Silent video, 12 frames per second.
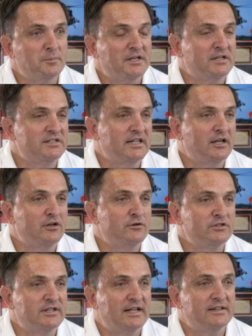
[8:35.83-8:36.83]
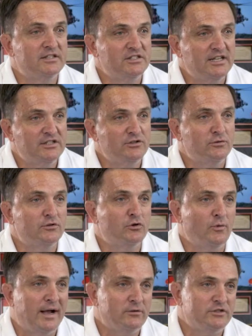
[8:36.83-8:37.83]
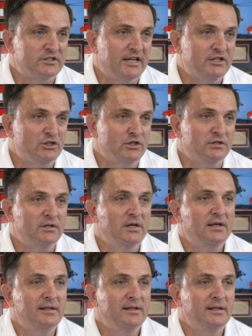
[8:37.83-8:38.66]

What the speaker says: because they understand the sensor, the ground station,